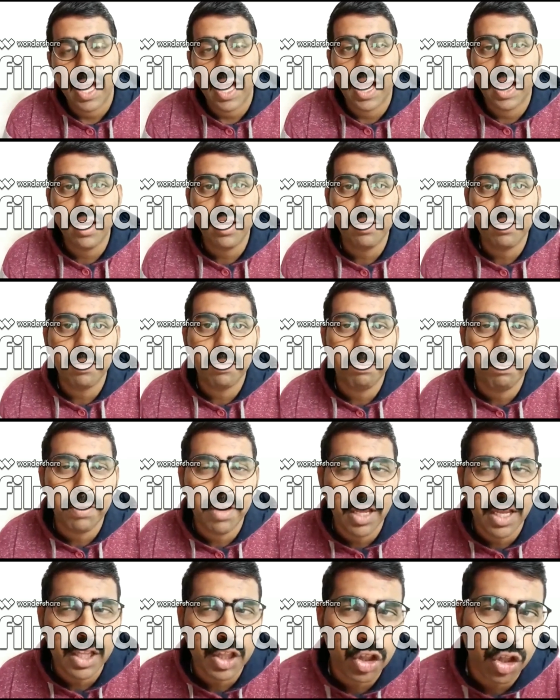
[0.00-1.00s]
and
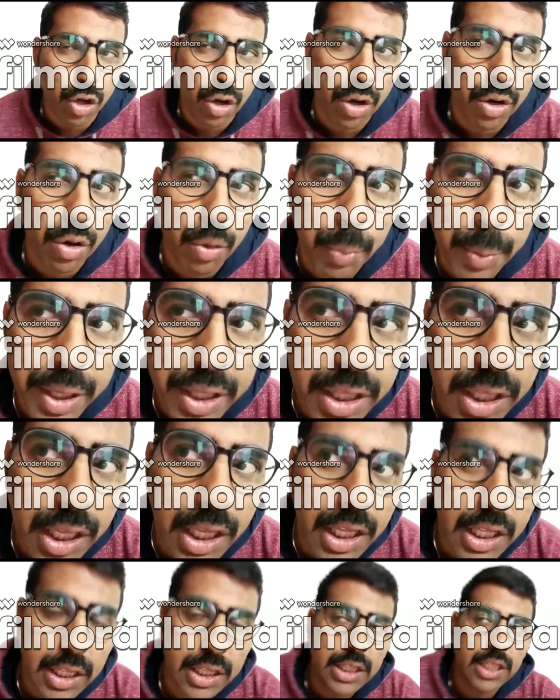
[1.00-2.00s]
be thorough with
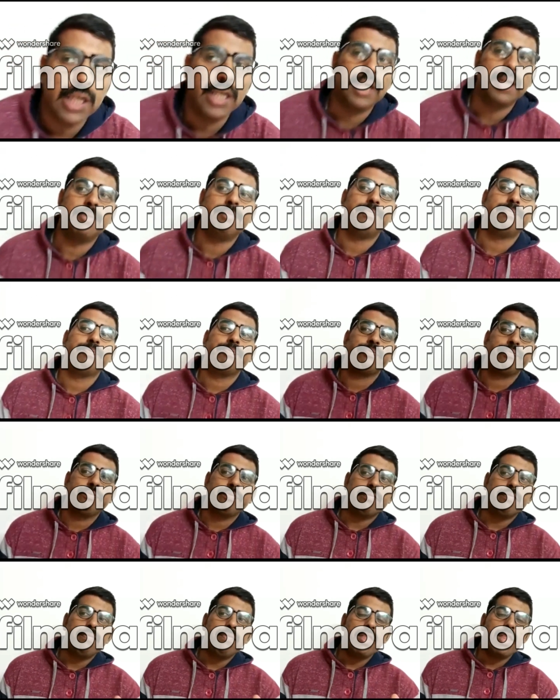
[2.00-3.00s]
the
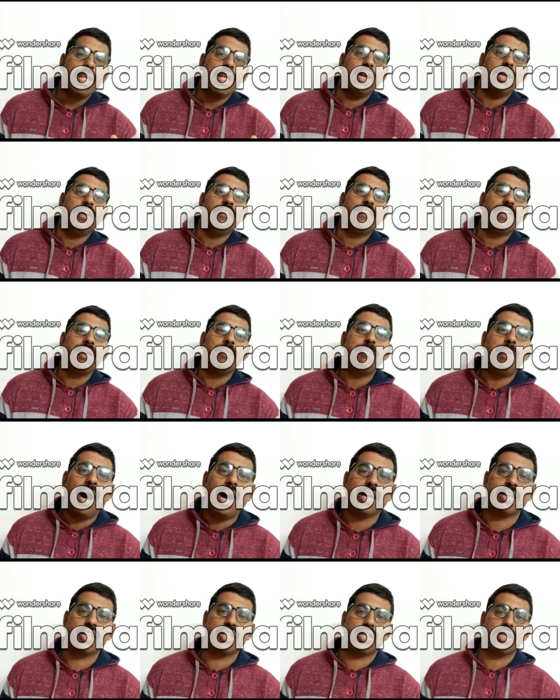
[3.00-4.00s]
different
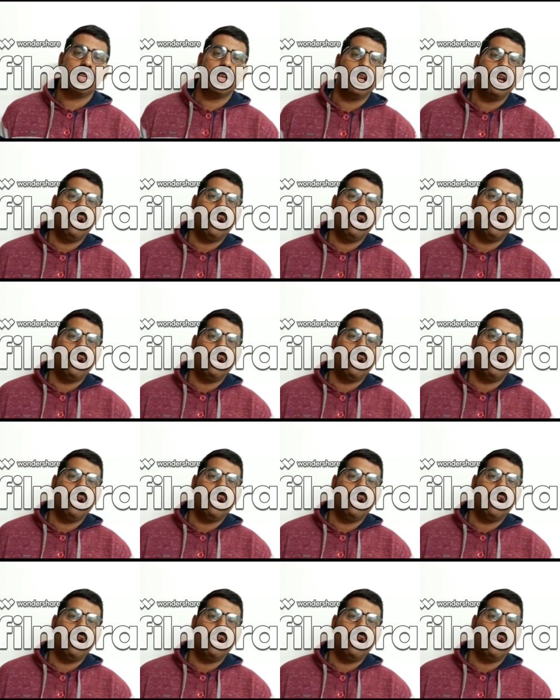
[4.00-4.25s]
parts